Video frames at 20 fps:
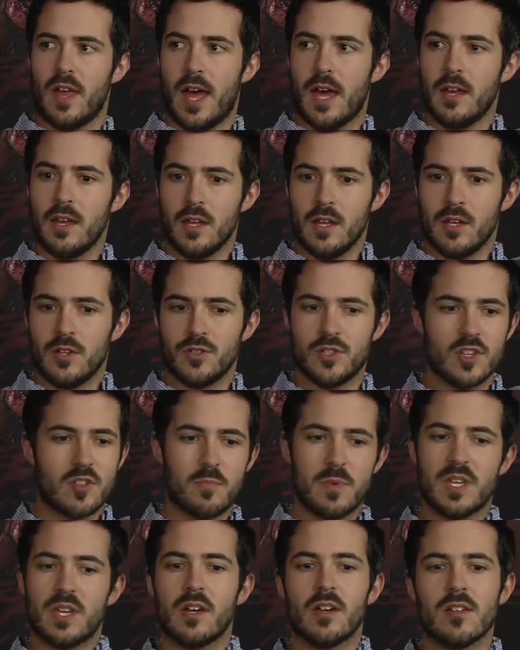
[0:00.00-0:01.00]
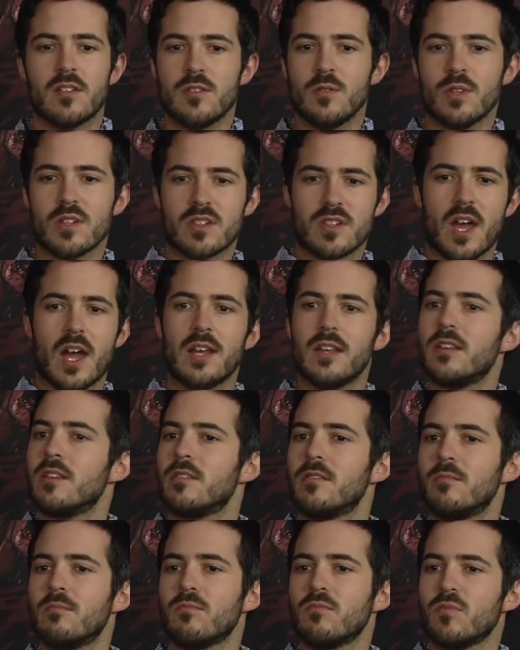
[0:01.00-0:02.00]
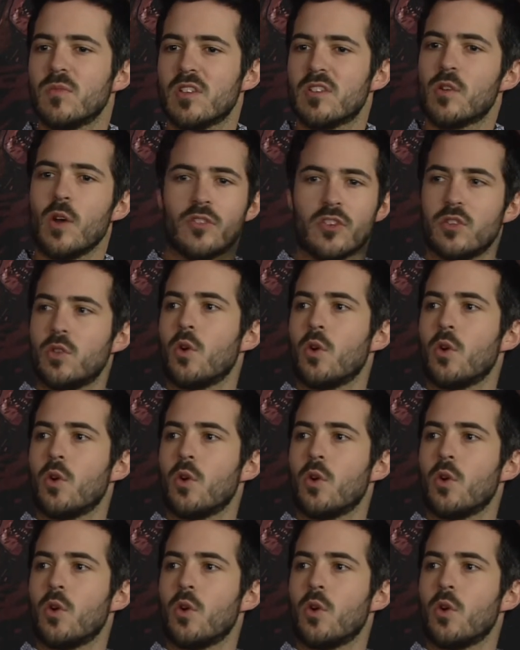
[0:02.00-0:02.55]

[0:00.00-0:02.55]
that. Just because you decided, let's go out the